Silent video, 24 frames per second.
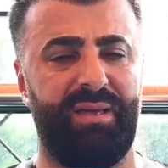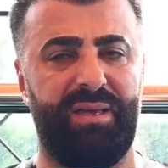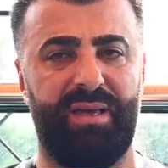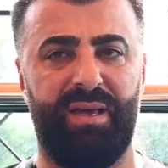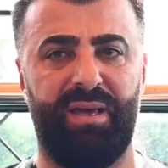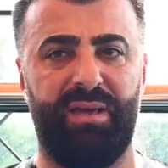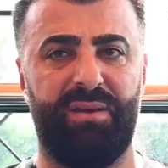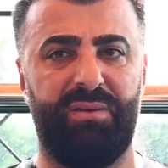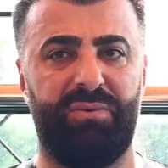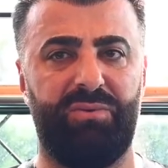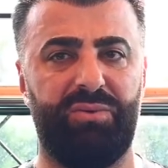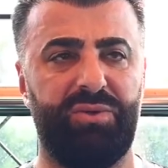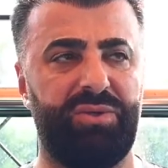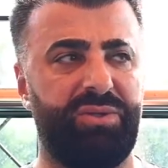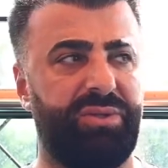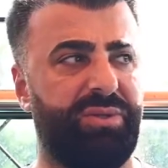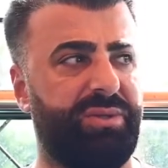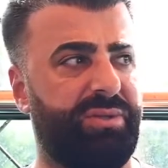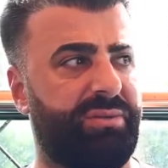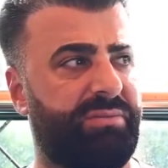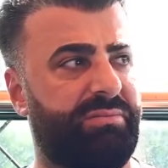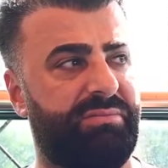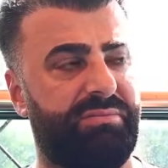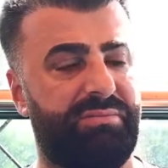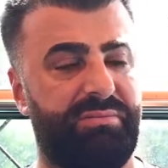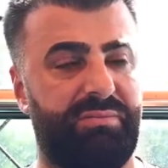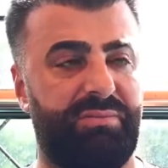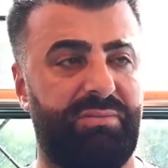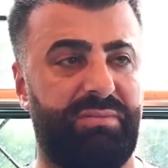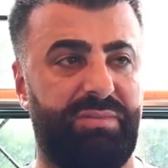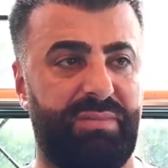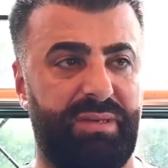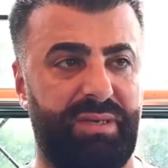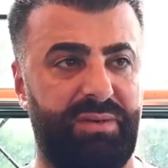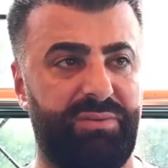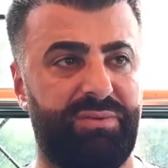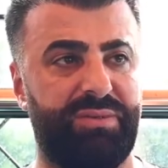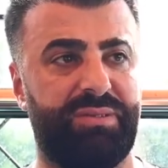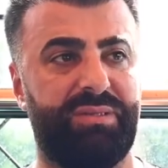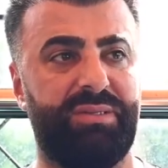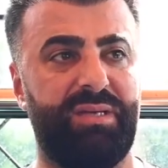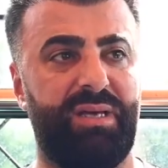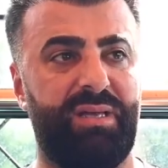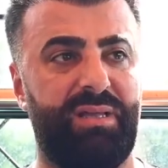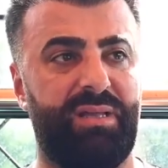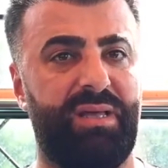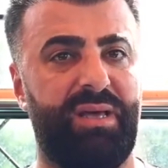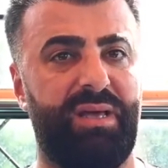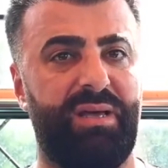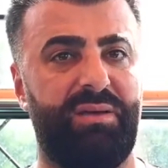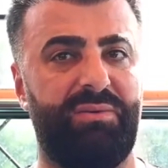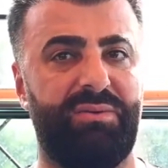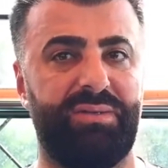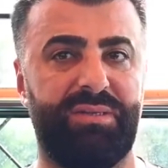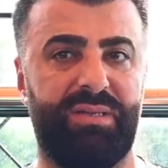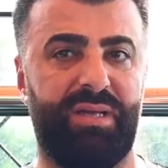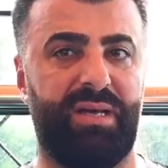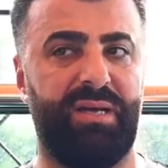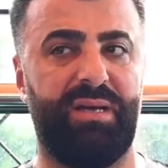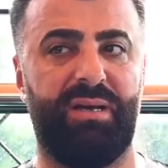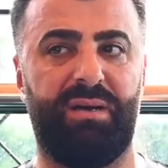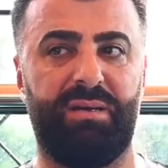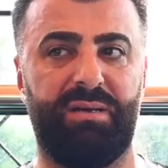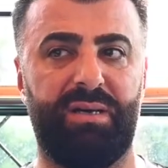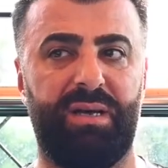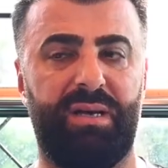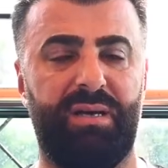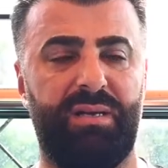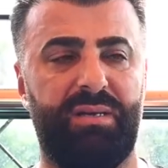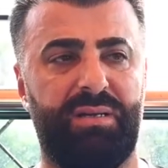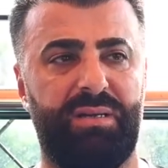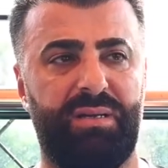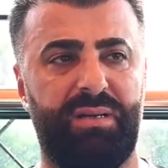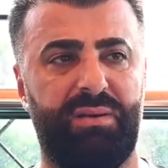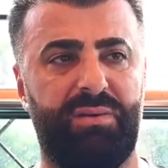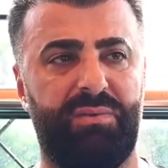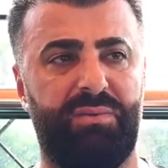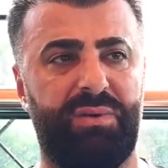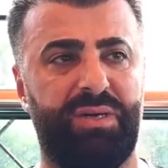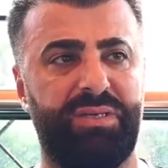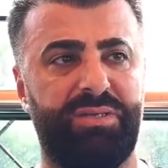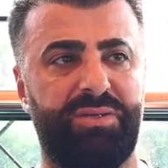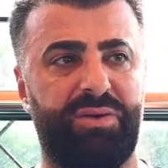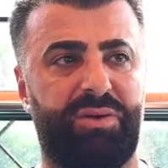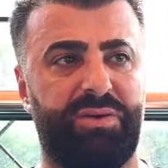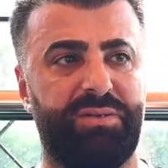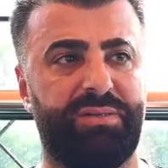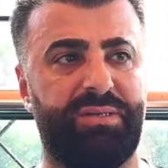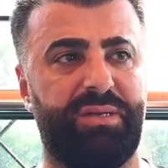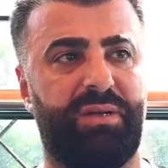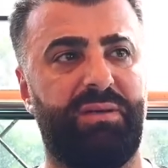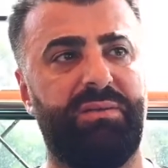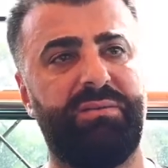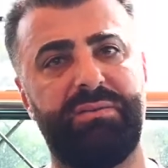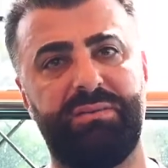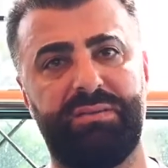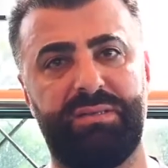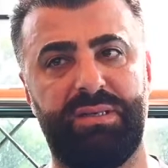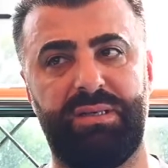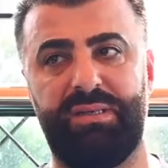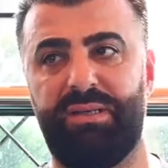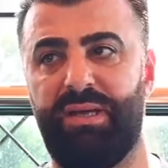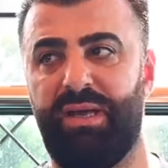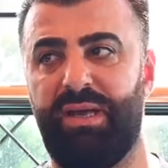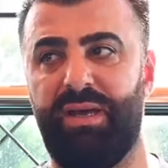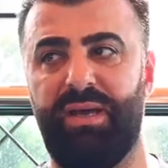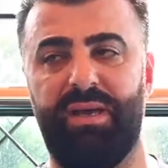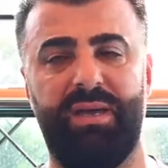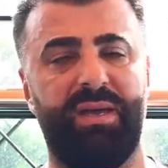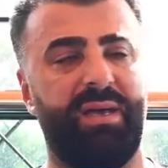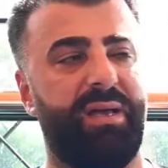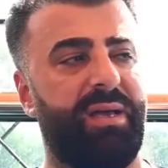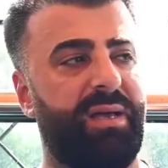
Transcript: Yeah, he was sitting there. He was like, okay, where's your hotel? He said, here.